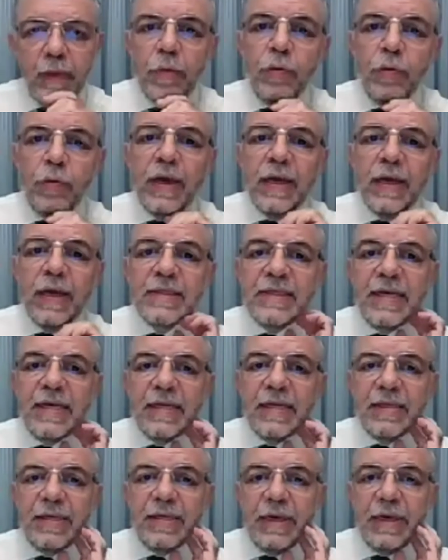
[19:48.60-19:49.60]
You can see
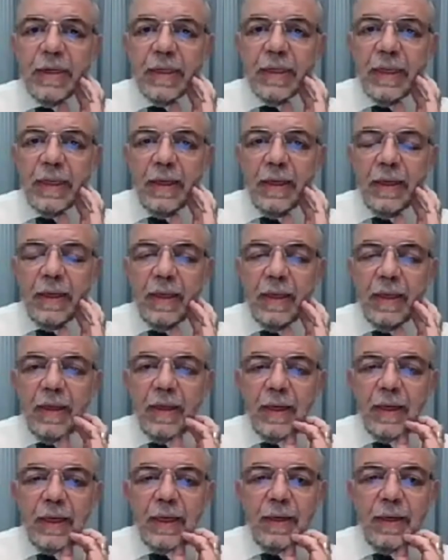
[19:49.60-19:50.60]
it here
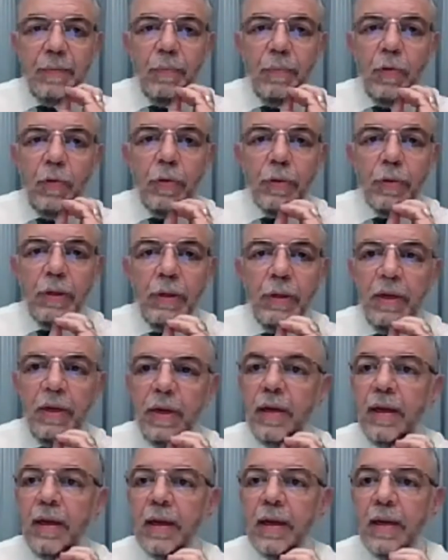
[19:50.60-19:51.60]
in a
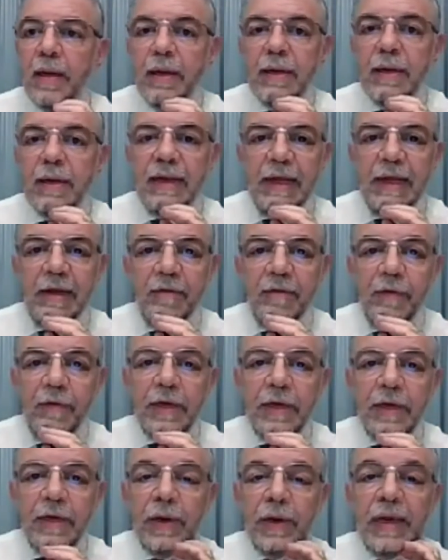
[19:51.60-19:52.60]
more
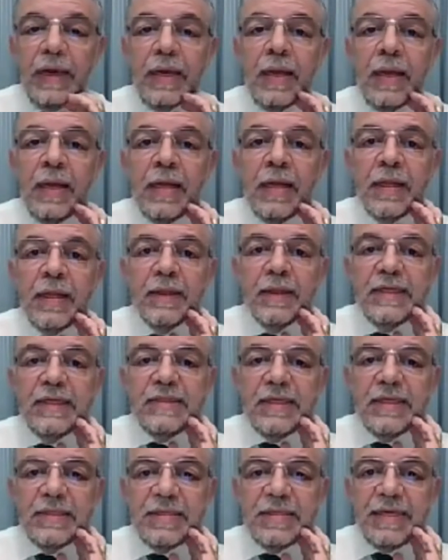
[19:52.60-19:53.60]
clarified way.
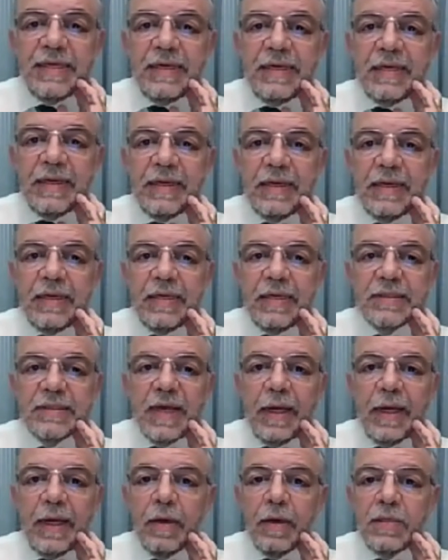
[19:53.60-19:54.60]
This is the
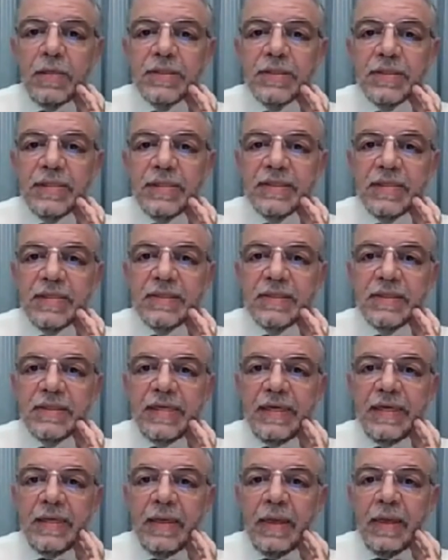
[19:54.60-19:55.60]
cycles, this is
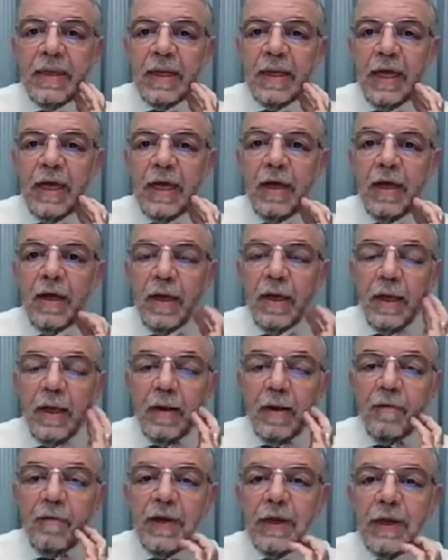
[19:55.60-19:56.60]
the
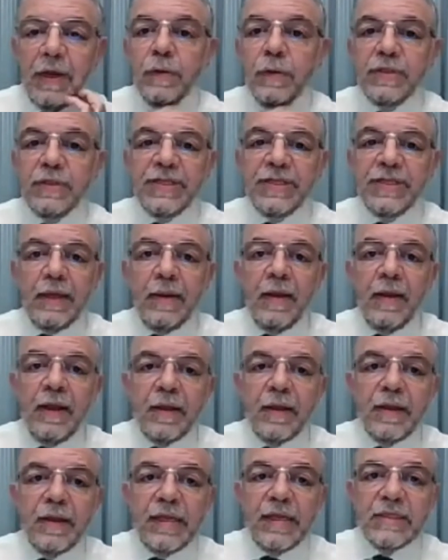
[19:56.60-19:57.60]
frequency.
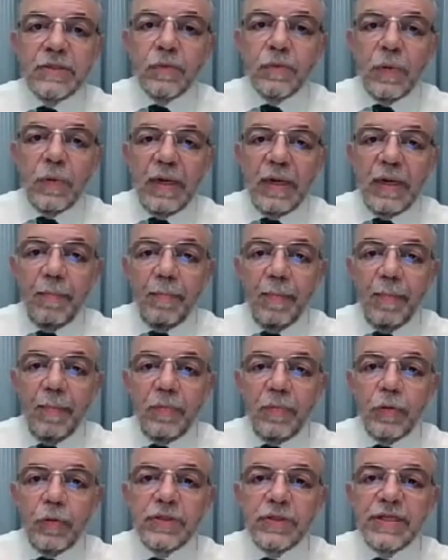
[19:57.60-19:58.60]
This, when I'm
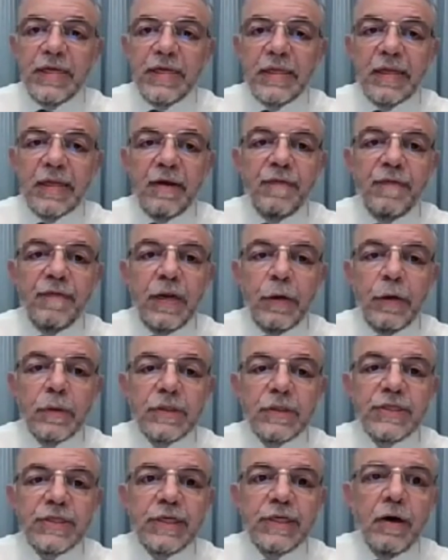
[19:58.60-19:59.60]
using the
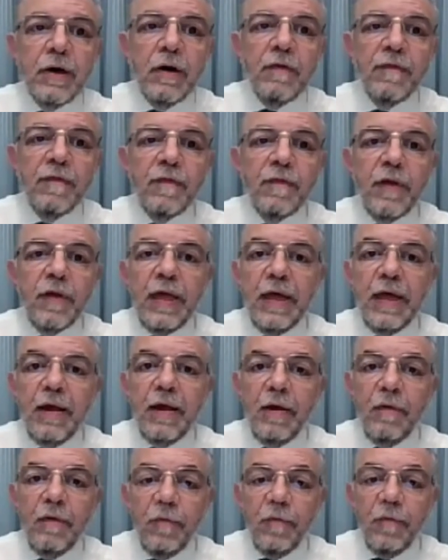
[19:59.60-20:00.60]
frequency of
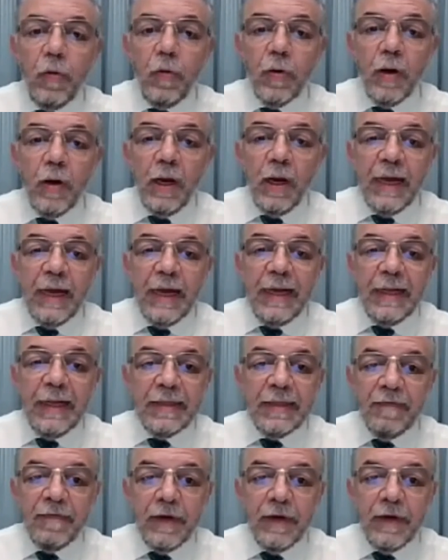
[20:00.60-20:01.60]
4
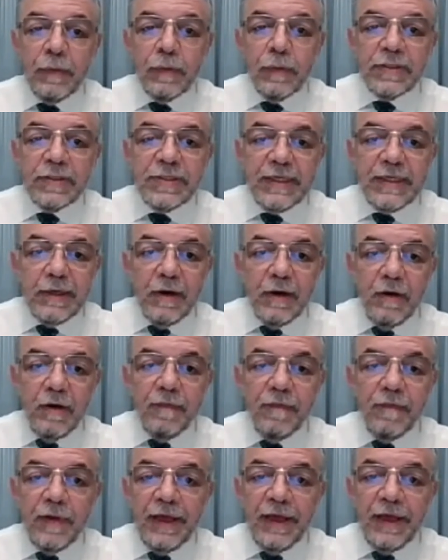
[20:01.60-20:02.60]
and the frequency
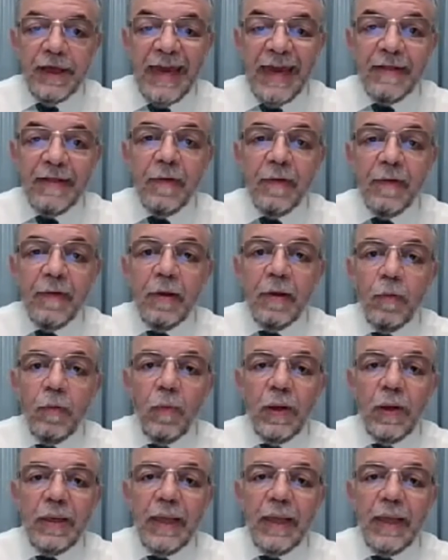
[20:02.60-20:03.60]
of 8,
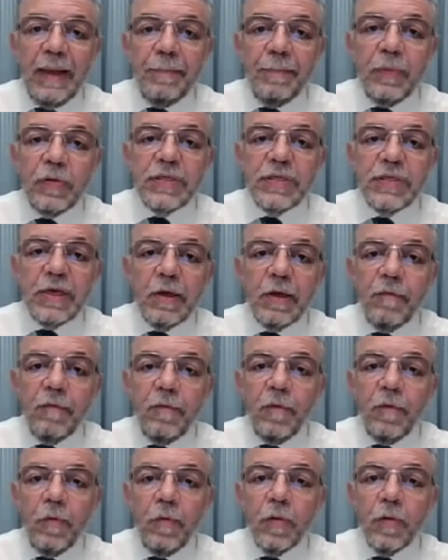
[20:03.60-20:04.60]
when I'm using a
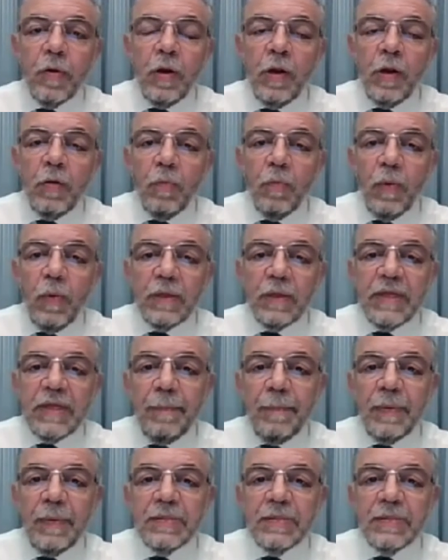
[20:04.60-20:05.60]
4, what
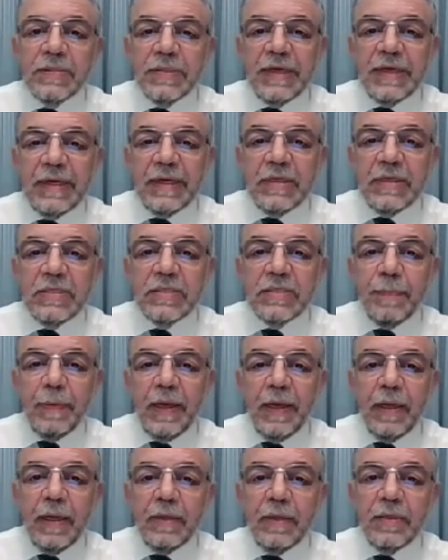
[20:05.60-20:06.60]
happens? The
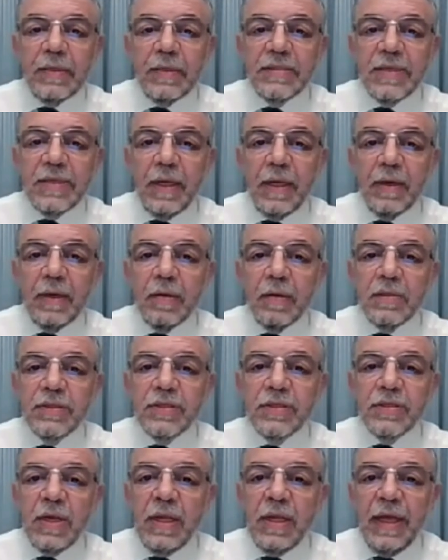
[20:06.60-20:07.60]
inspiratory
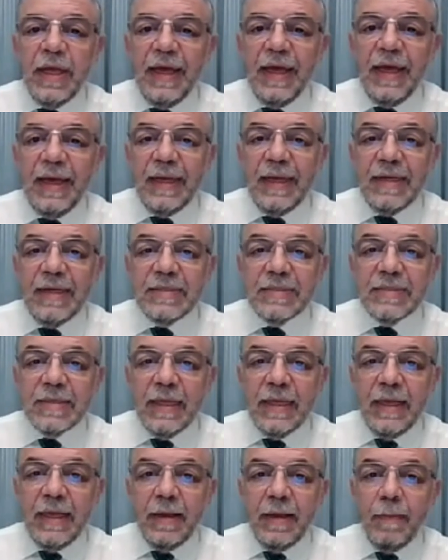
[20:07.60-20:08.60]
cycles is
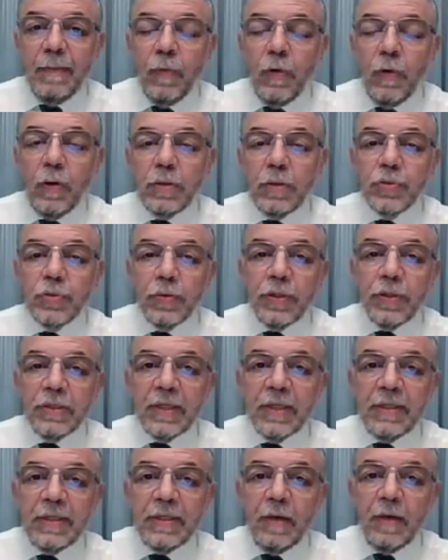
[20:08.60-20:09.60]
more, so the
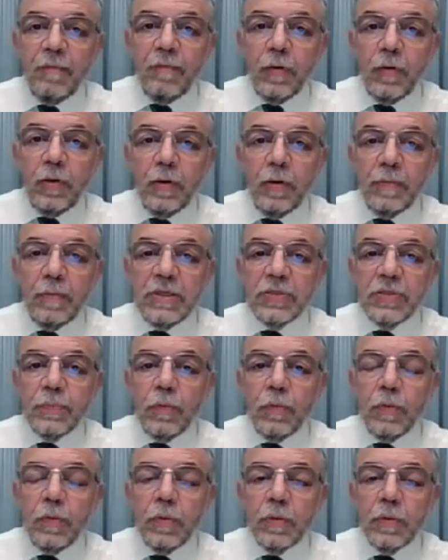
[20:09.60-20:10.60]
tidal volume is
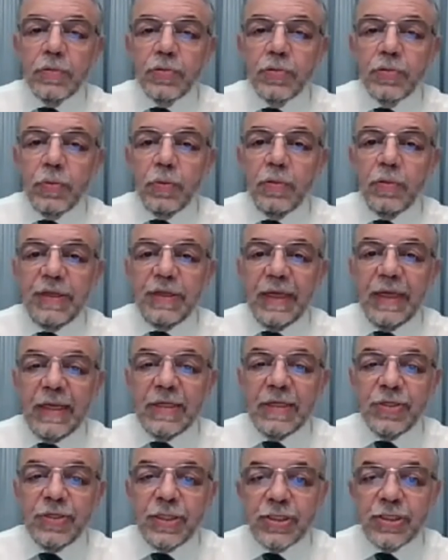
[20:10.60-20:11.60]
more, so the
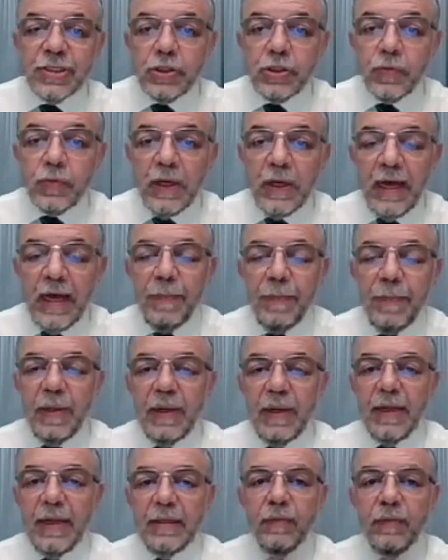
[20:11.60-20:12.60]
gas exchange will
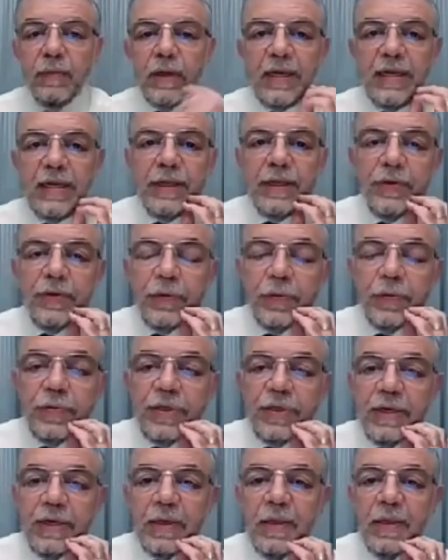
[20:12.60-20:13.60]
happen and will lead to
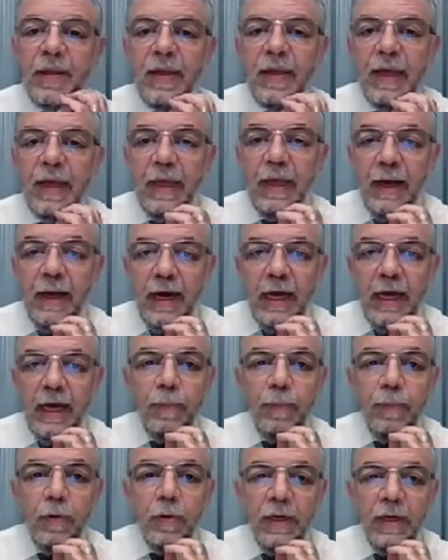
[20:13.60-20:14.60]
the
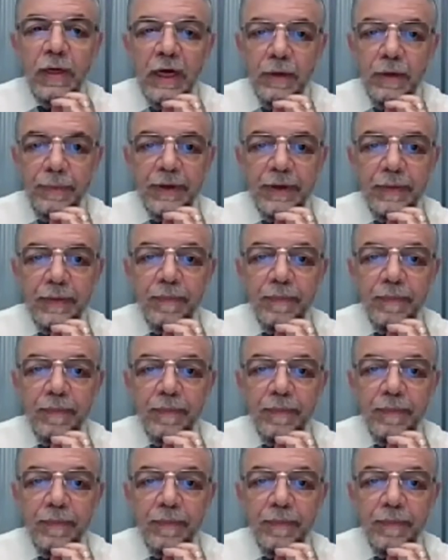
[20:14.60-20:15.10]
hypocarbia.